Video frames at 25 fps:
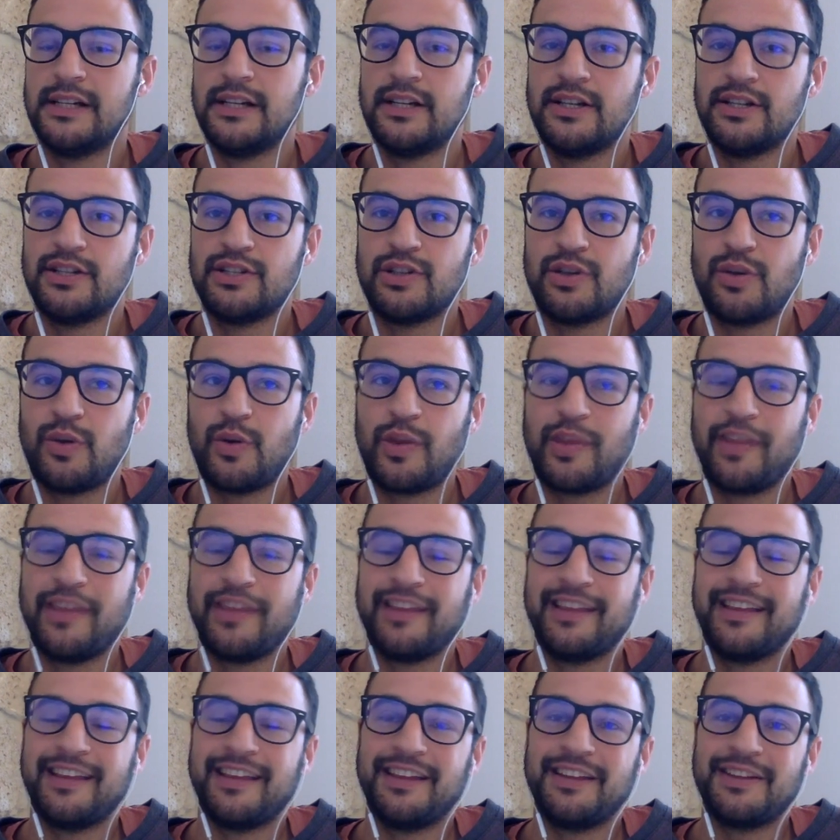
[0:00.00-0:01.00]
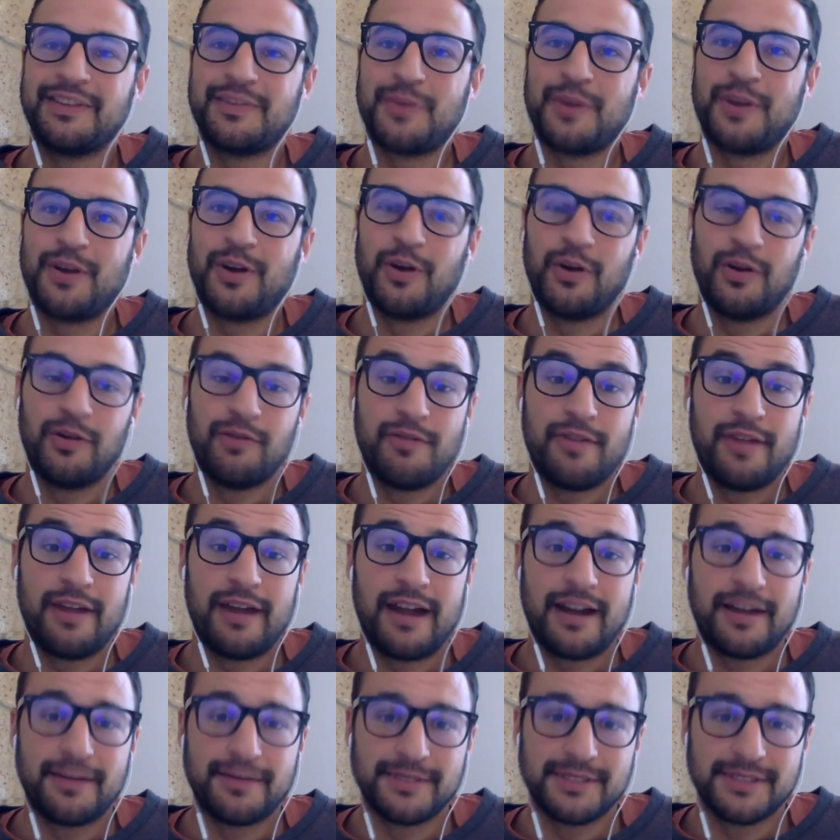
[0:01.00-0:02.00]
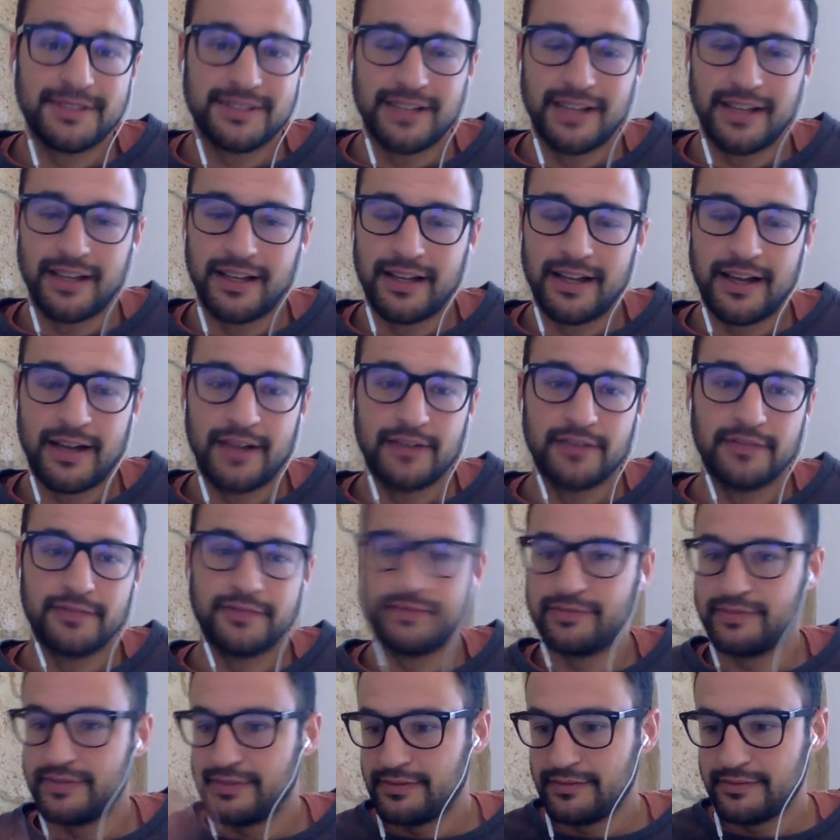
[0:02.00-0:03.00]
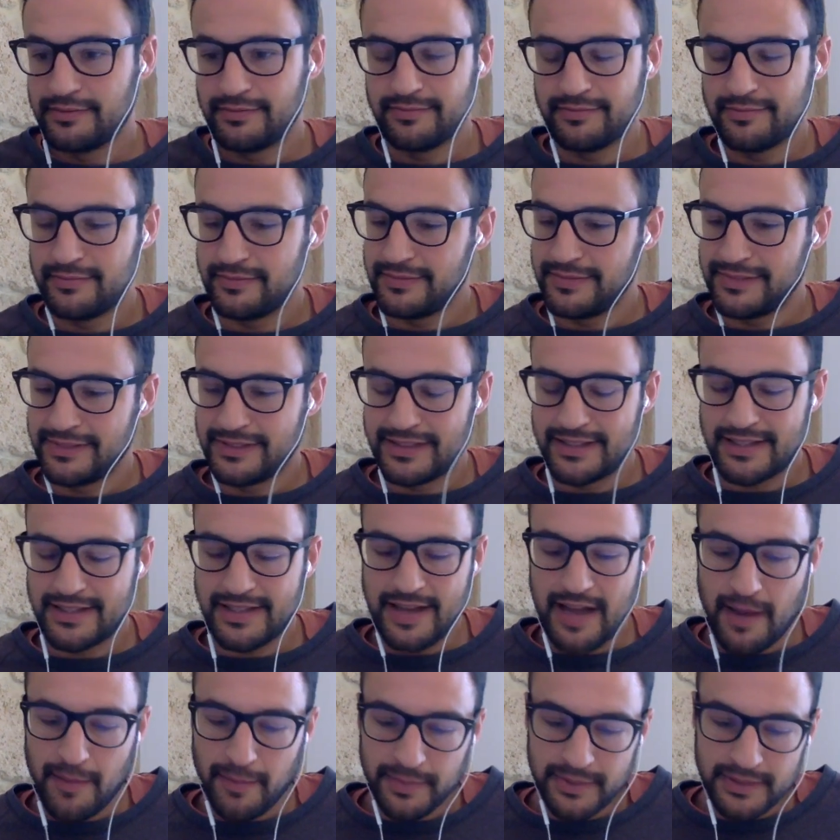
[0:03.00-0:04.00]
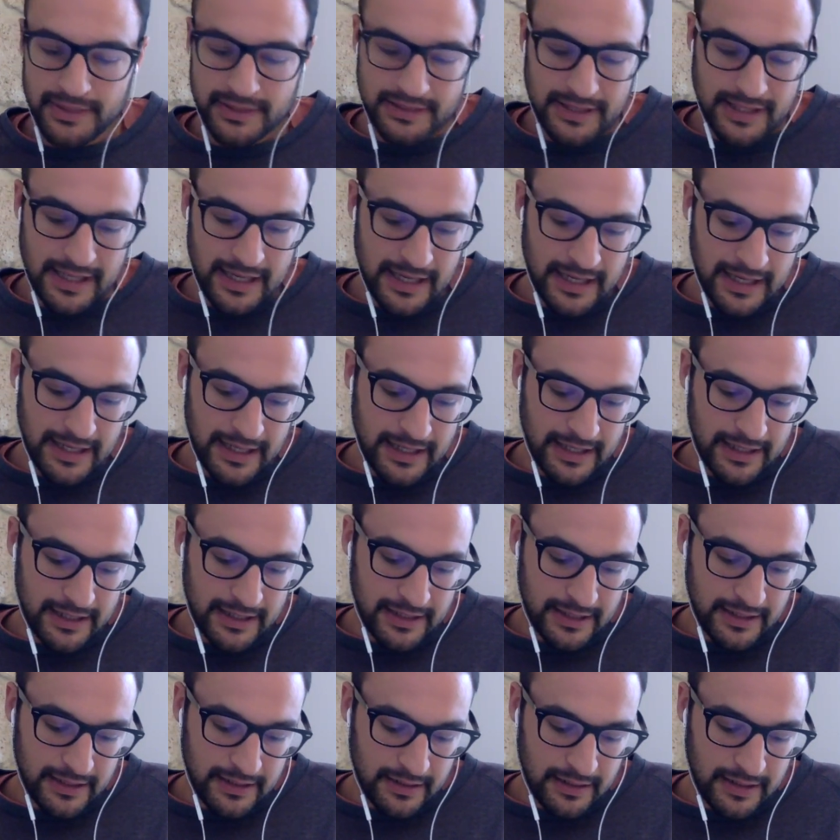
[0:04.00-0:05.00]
So here is when all of the alarms kind of jumped. And